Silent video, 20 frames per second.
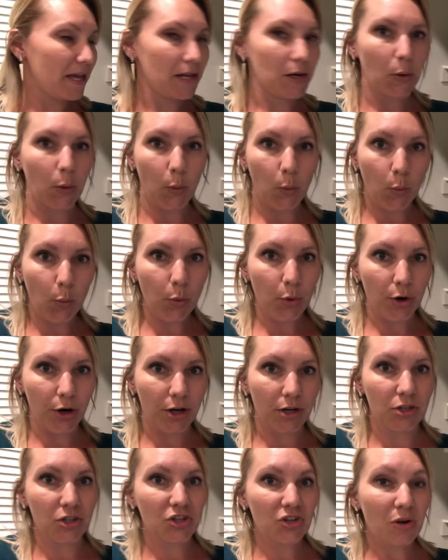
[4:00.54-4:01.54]
or
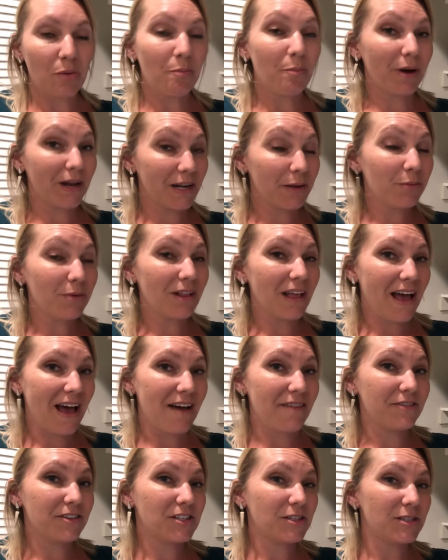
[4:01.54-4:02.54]
orange, but it will
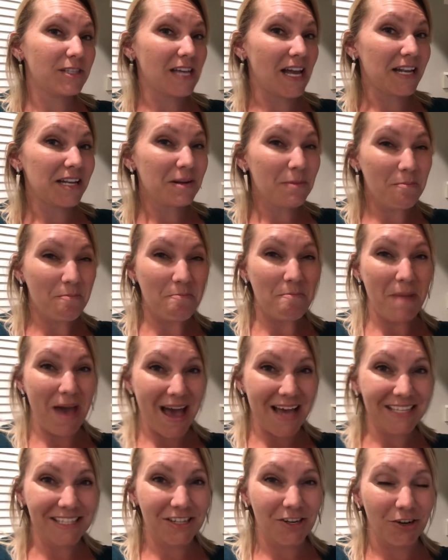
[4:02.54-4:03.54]
have scent
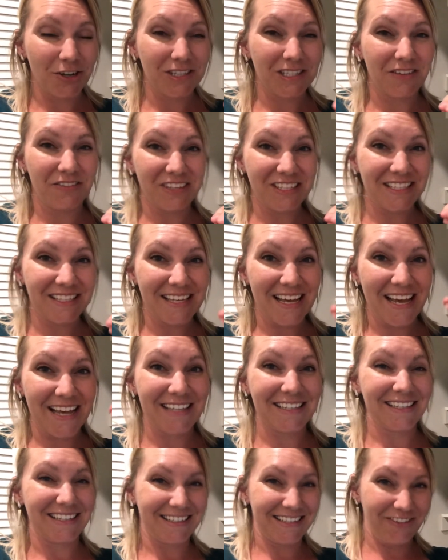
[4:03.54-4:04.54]
maskers if it
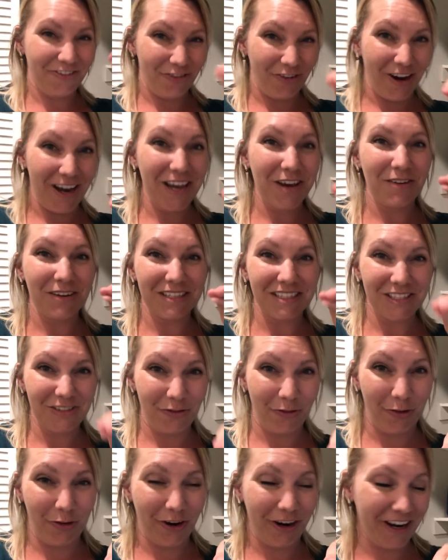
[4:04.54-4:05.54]
says fragrance
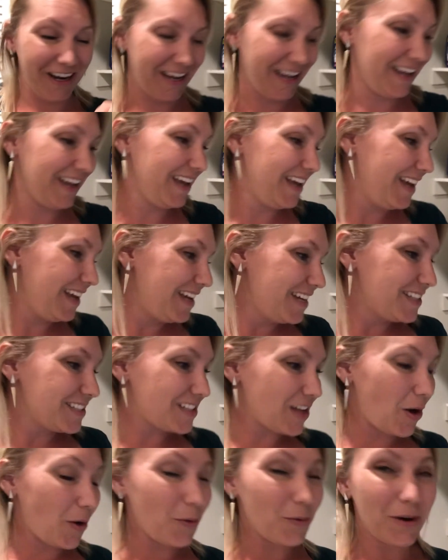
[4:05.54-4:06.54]
free.
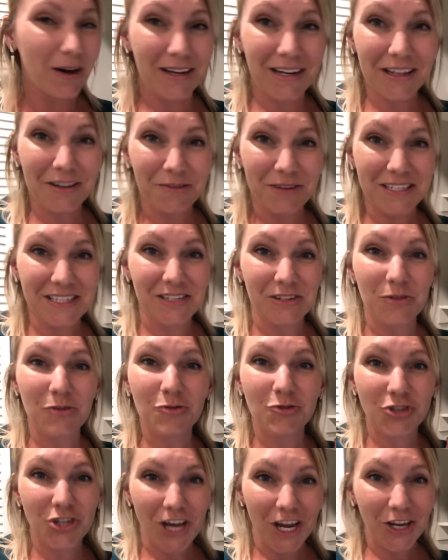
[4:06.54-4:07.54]
So another reason,
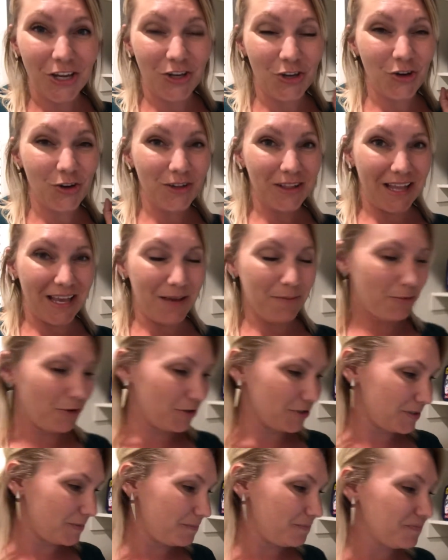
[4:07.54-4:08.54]
check your
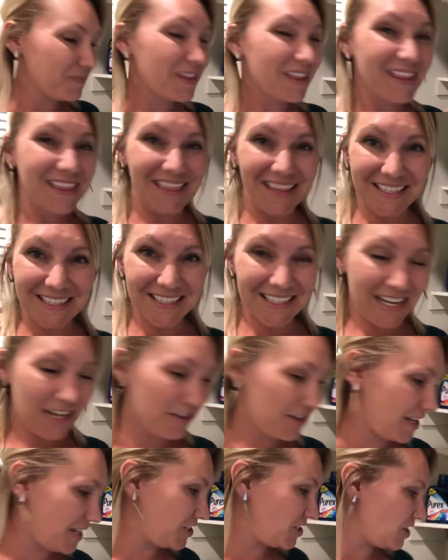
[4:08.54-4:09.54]
labels. This is another
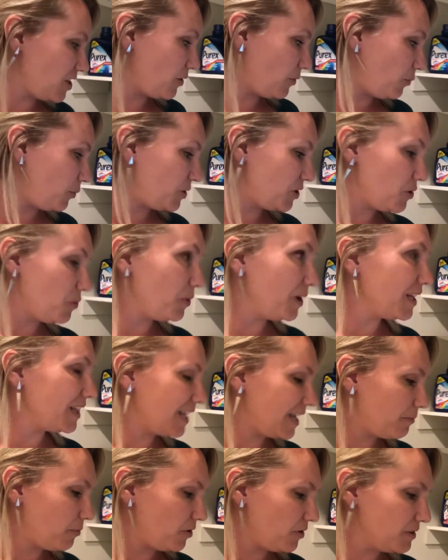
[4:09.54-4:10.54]
thing too. When you read
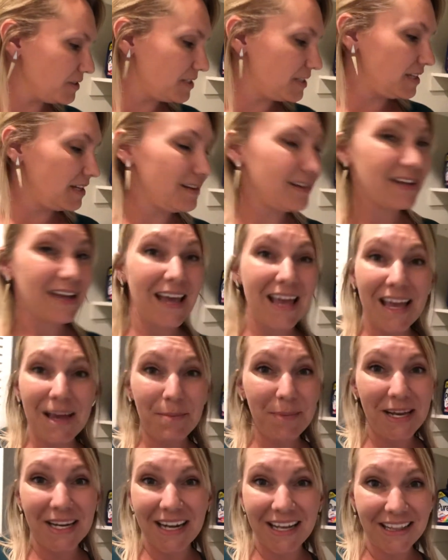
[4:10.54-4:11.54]
labels, it
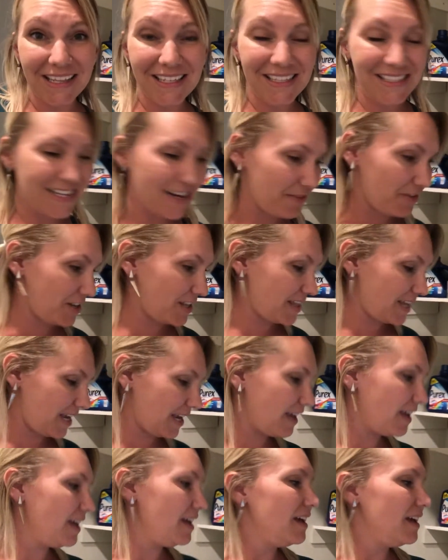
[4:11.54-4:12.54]
may not list
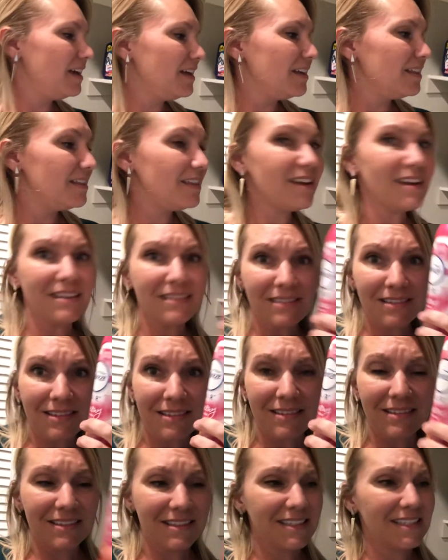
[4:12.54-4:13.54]
everything.
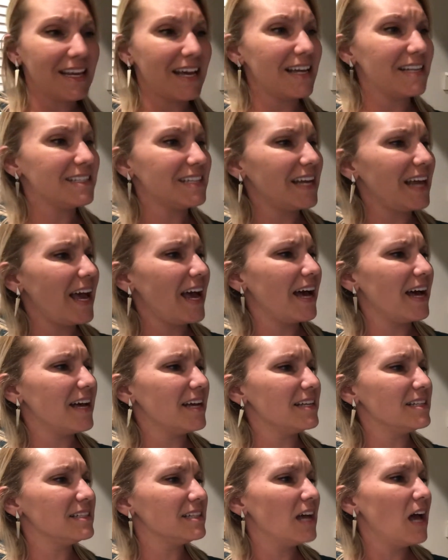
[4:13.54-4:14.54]
This says it
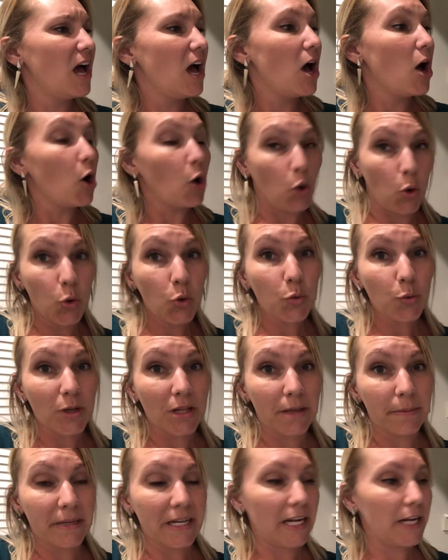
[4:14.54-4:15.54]
has odor
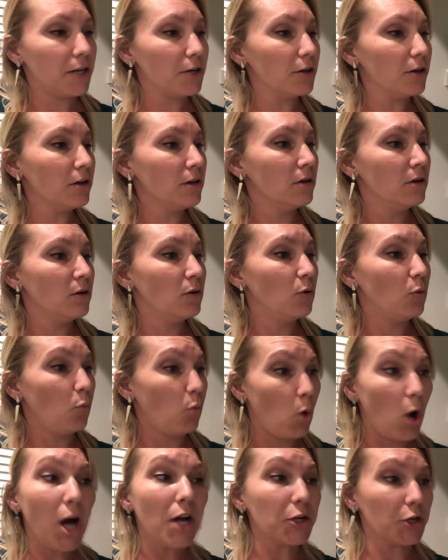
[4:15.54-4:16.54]
eliminator,
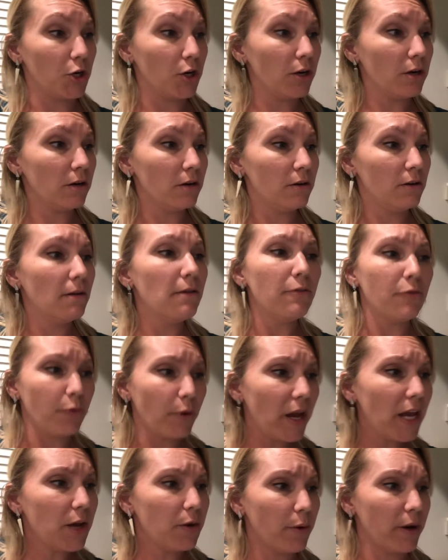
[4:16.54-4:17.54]
water,
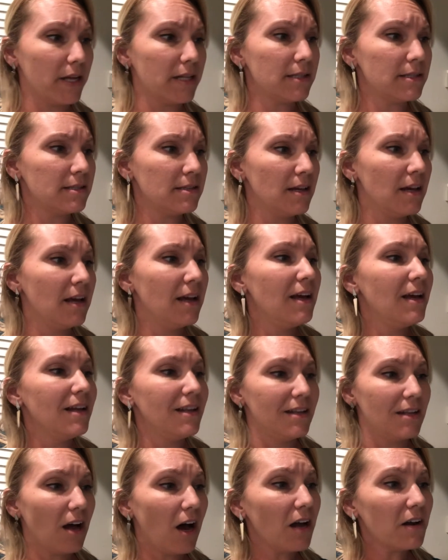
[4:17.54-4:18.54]
fragrance,
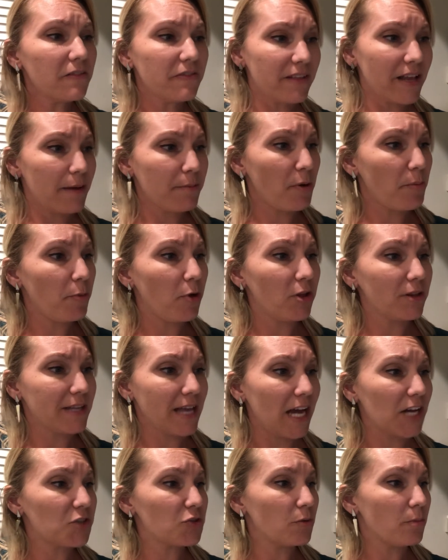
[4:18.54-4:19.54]
non-flammable
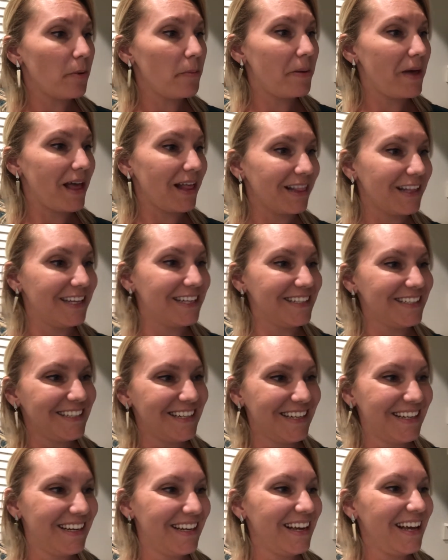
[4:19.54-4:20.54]
natural propellant,
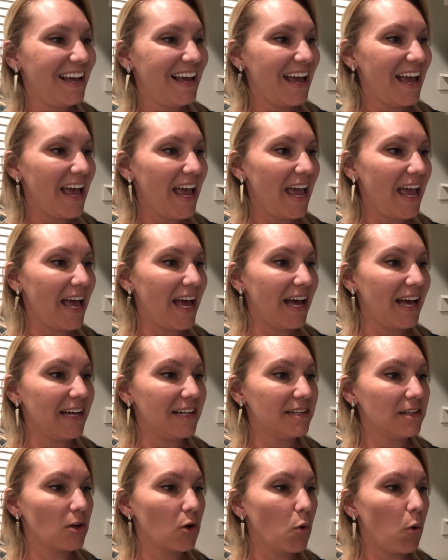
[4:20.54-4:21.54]

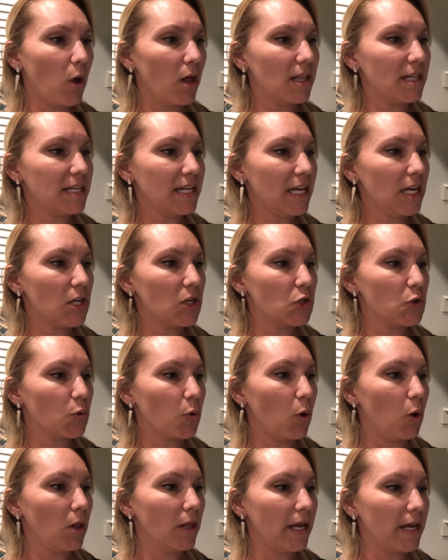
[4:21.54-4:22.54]
and quality
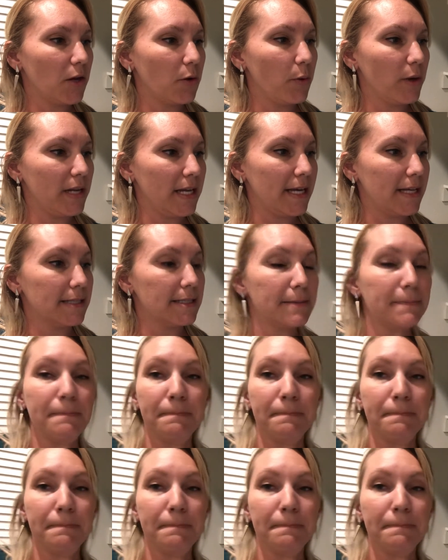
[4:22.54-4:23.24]
control ingredients.